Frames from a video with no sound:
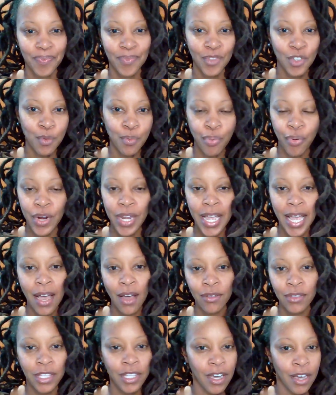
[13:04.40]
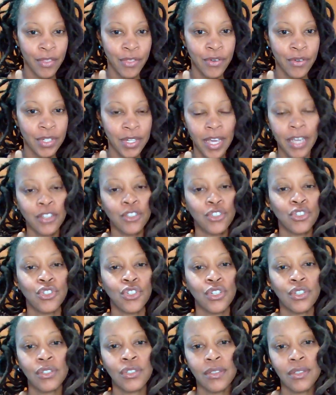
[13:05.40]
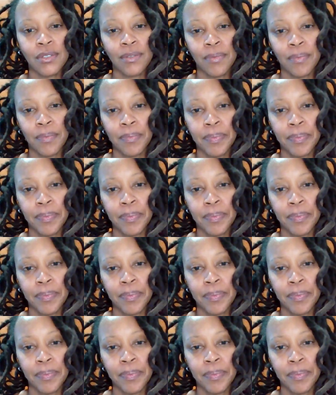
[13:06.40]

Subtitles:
to bring out the other textures.